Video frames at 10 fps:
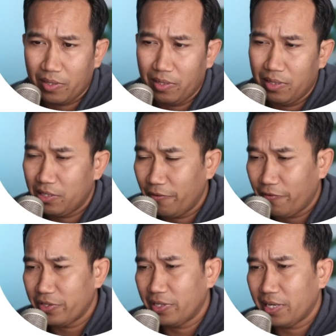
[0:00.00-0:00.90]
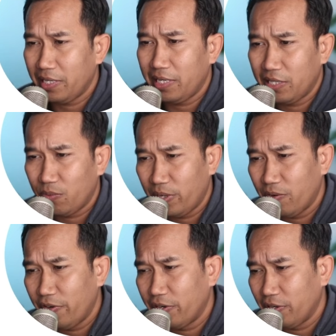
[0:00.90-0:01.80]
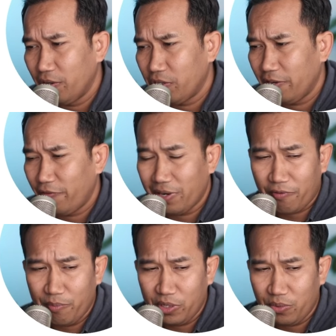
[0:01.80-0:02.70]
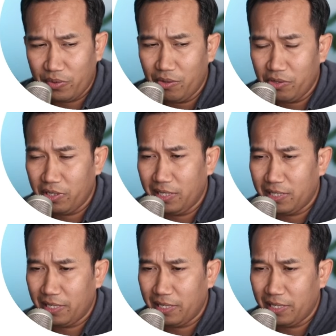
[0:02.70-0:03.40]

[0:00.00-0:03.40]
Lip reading: So the first thing I did is I went over here to Notion. If you're not familiar with Notion, it's an